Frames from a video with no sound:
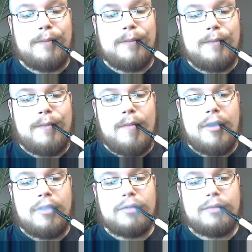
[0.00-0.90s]

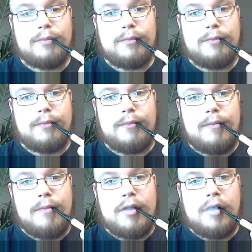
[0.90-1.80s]

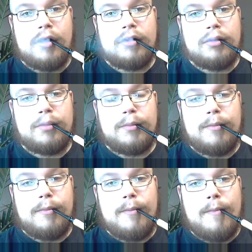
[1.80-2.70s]

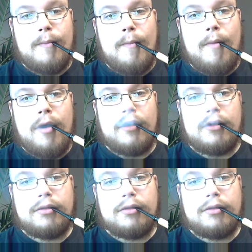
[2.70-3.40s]
No one is speaking in this clip.